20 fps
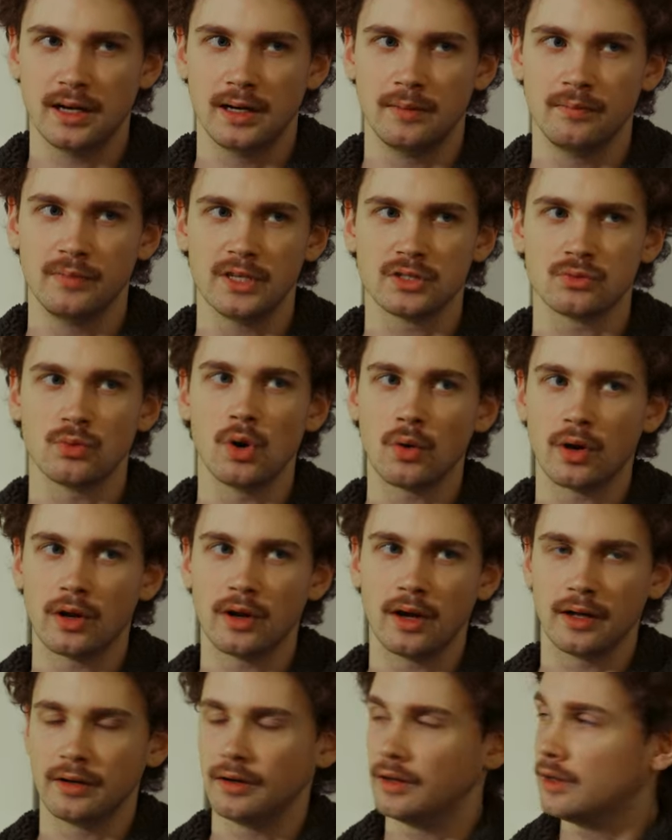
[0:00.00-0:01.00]
This
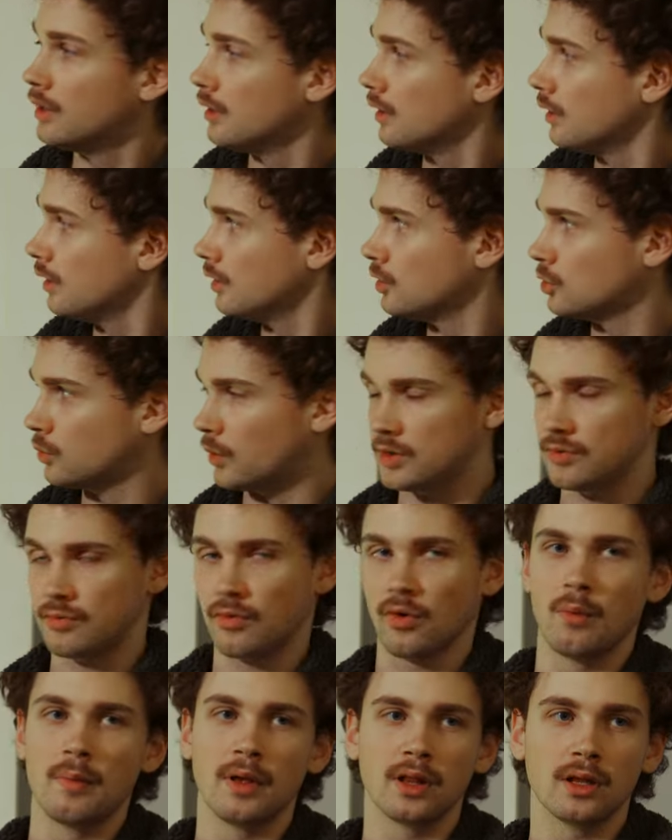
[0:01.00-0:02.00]
Rokinon
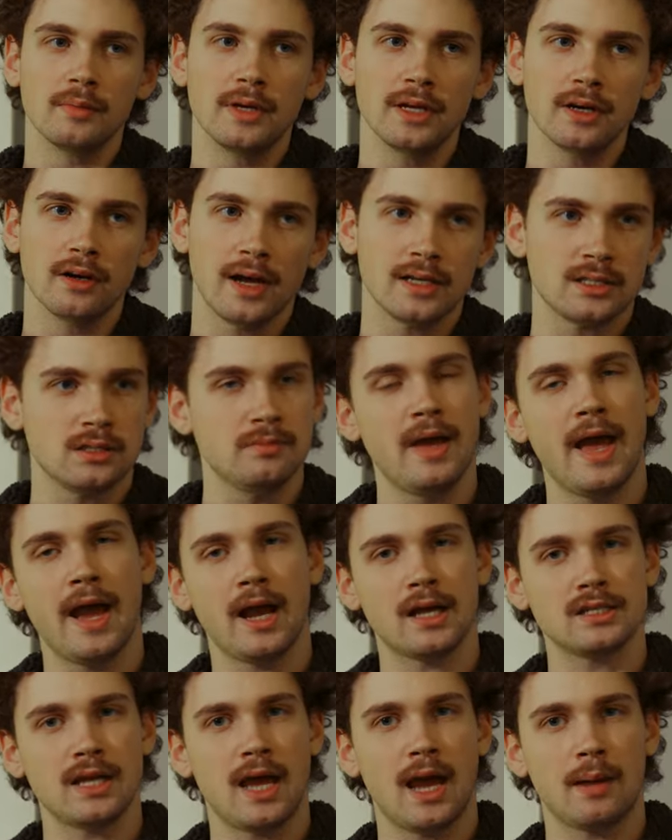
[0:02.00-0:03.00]
24mm has a
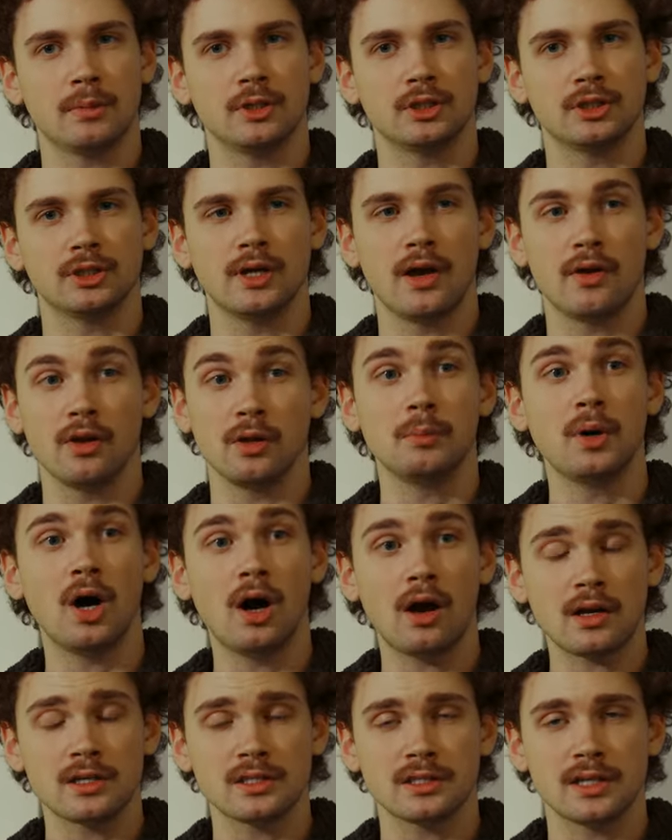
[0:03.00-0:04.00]
max aperture out of the
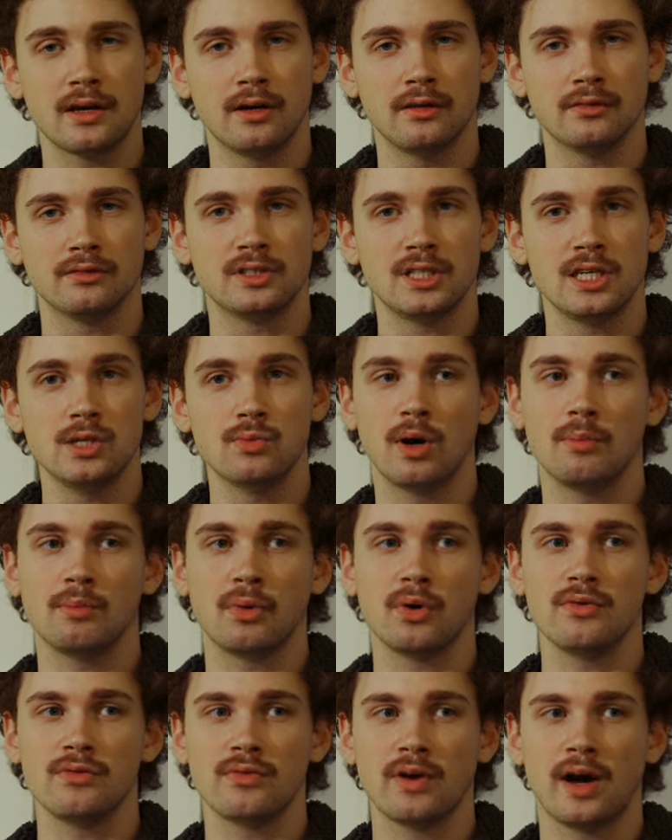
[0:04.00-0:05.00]
box of
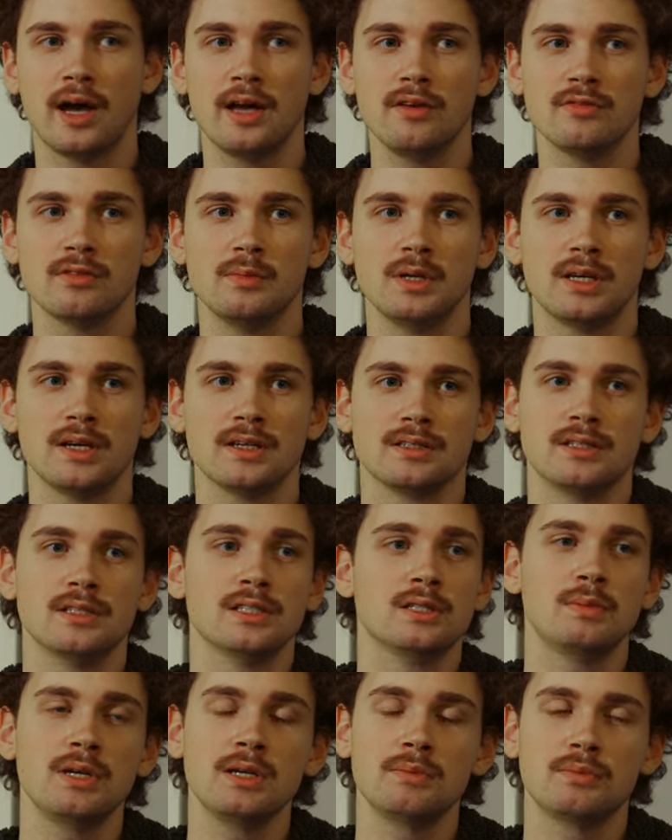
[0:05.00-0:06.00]
T1.5, and because the
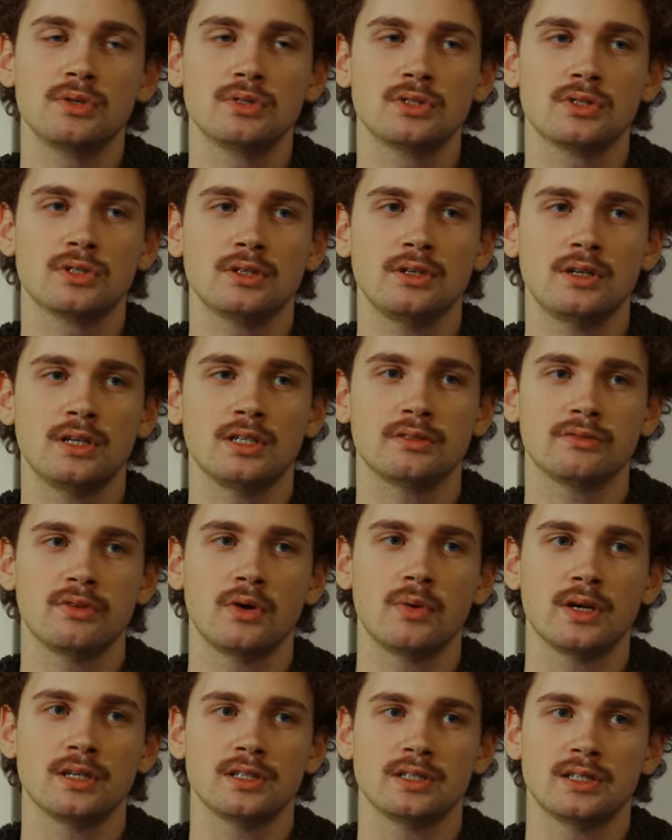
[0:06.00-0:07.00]
speed booster is
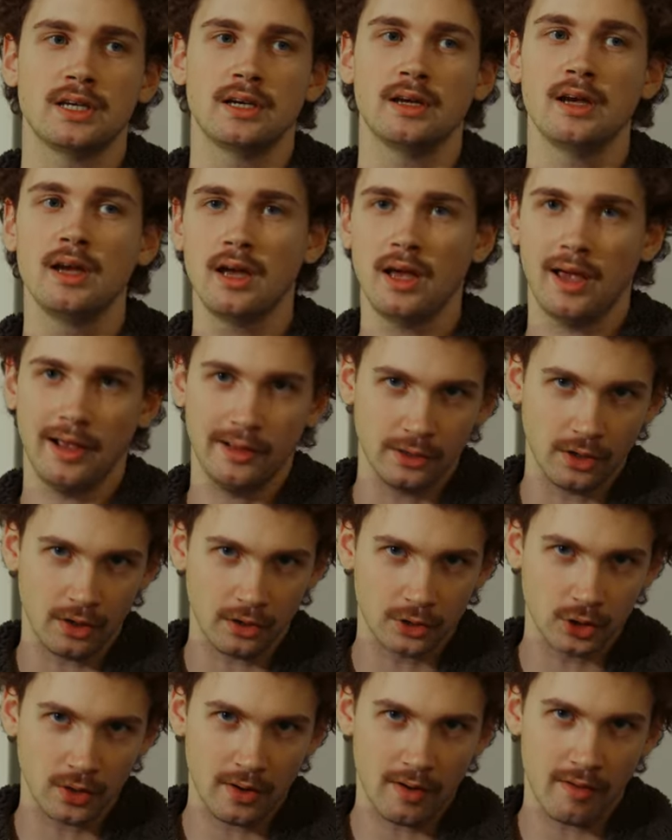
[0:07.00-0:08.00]
focusing a
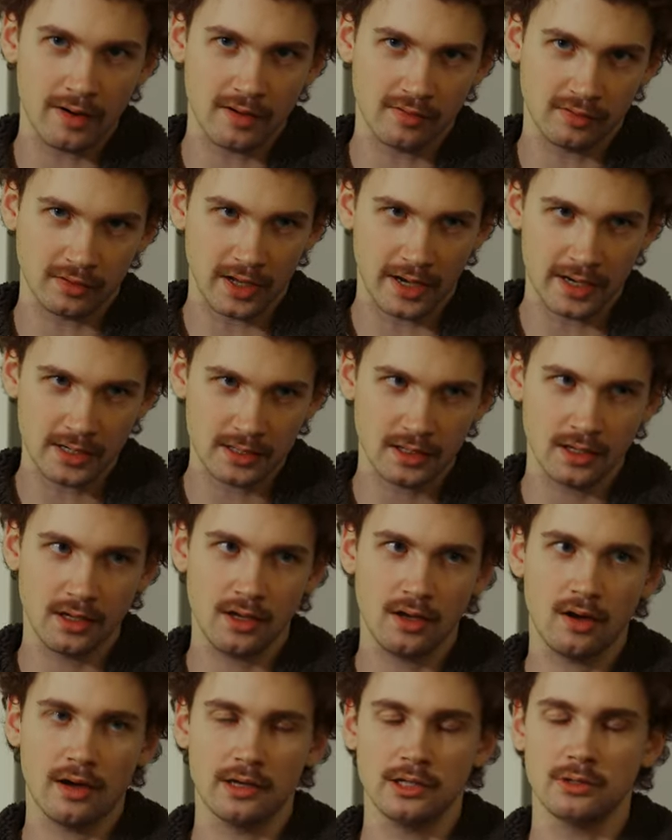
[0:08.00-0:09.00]
larger area of light
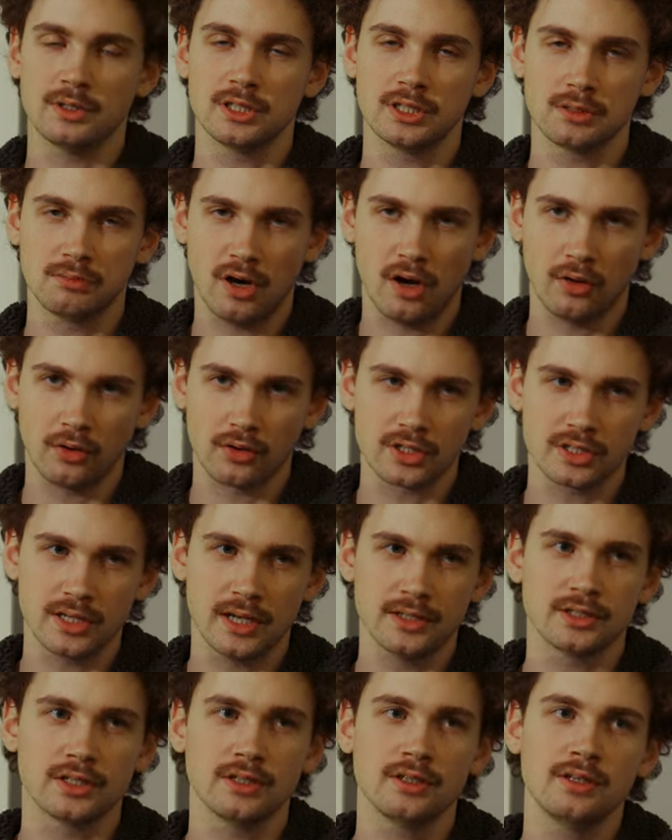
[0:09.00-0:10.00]
onto a smaller
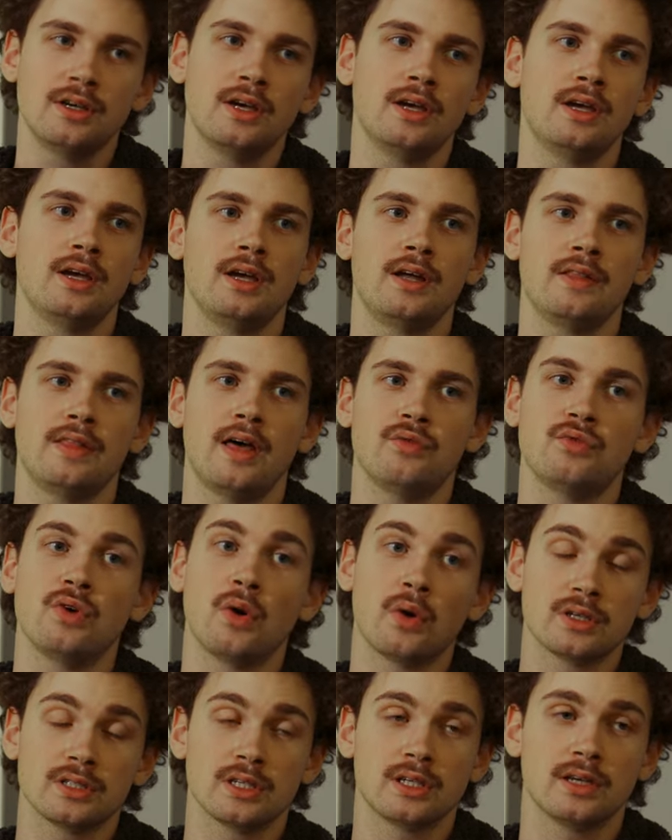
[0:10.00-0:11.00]
sensor, that
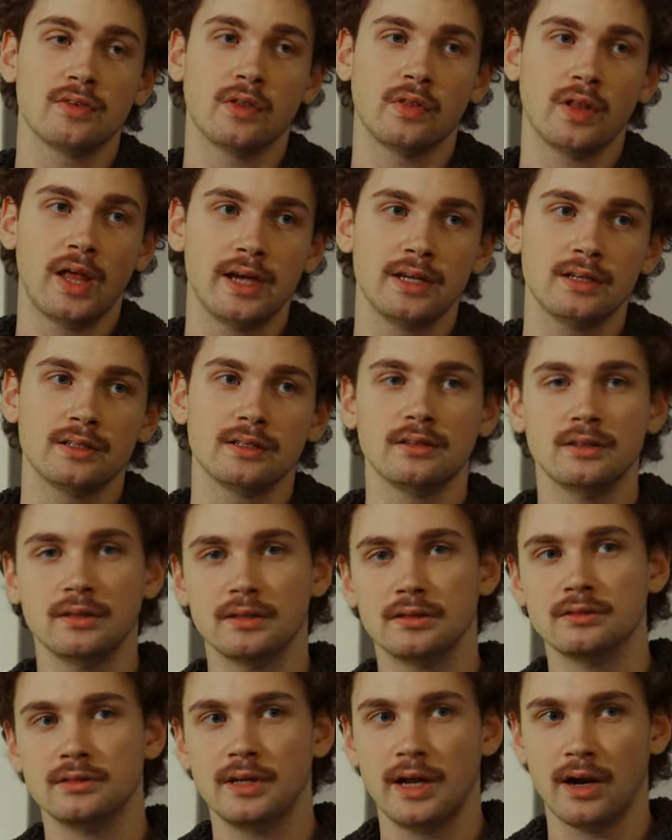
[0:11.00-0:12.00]
focusing of the light
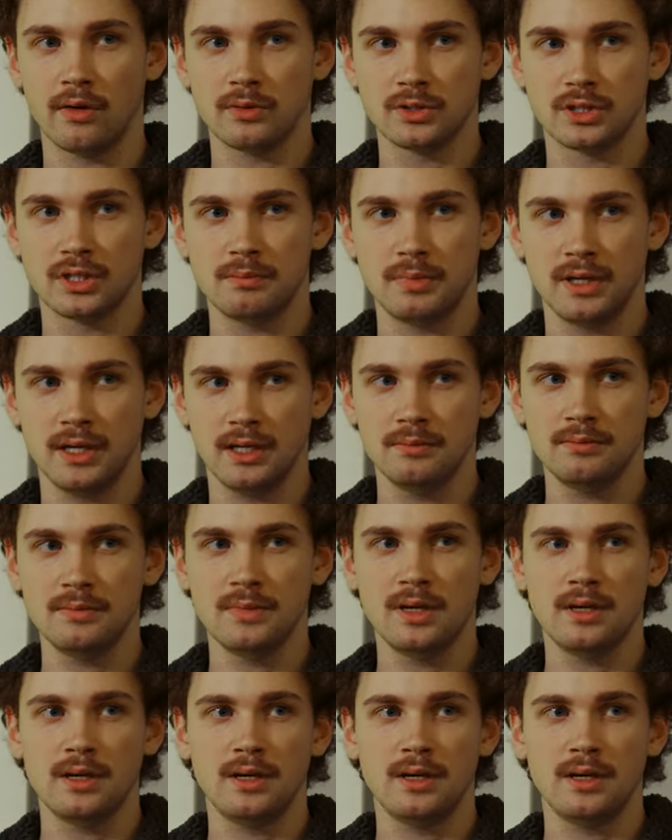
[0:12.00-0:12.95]
narrows the beam